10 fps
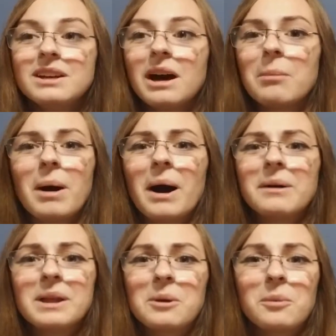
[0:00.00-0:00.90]
about
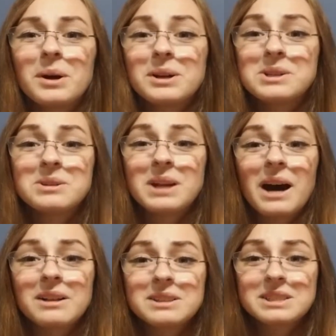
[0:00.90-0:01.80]
like $1 to
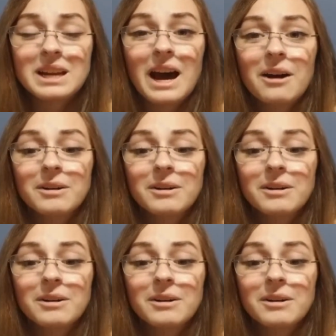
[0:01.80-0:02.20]
$2 an hour,